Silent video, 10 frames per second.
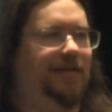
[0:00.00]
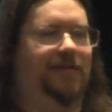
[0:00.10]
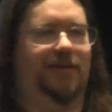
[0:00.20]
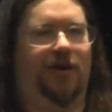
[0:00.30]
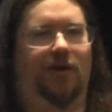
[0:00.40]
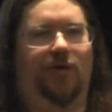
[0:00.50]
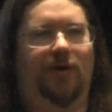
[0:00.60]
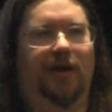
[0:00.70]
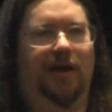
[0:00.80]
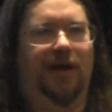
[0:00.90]

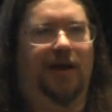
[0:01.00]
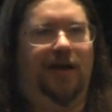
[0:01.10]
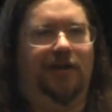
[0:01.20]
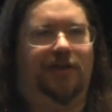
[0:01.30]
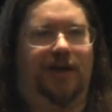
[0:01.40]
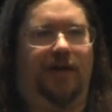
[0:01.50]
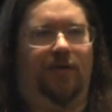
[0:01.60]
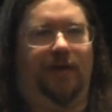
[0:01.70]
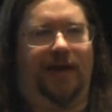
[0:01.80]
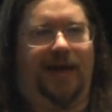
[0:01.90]
So
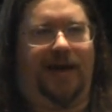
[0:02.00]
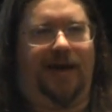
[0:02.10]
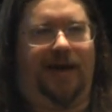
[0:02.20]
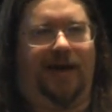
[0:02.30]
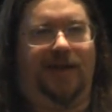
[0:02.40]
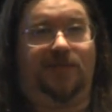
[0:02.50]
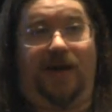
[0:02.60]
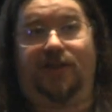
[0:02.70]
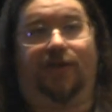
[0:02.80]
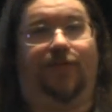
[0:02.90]
generally,
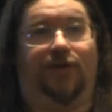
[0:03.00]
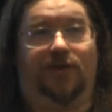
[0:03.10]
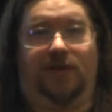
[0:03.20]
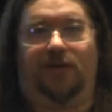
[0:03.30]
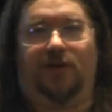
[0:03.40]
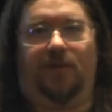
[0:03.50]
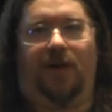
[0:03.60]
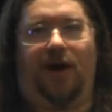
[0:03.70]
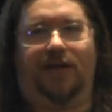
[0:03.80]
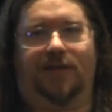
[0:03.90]
especially if you're using a
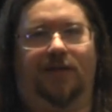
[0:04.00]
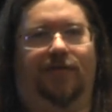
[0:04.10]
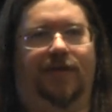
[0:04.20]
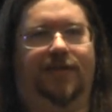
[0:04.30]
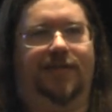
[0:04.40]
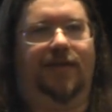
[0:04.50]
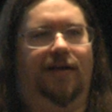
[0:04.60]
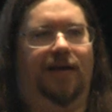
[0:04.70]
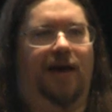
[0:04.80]
third-party service,